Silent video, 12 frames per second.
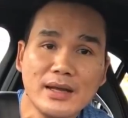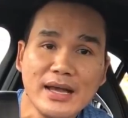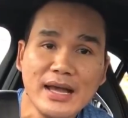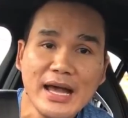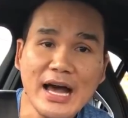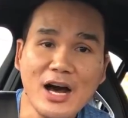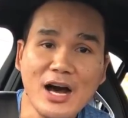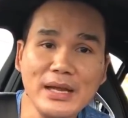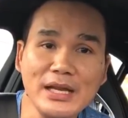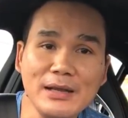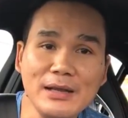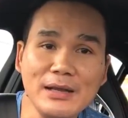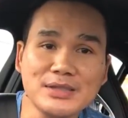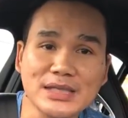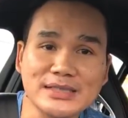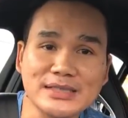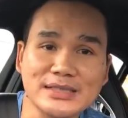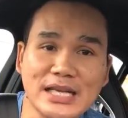How many
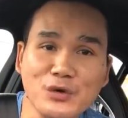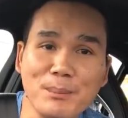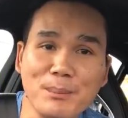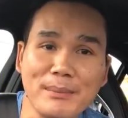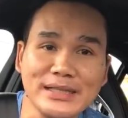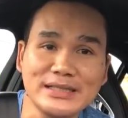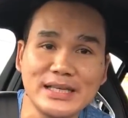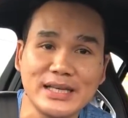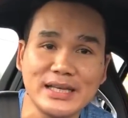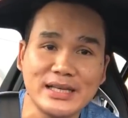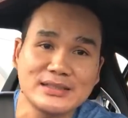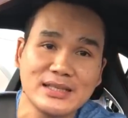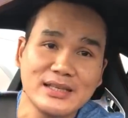successful mentees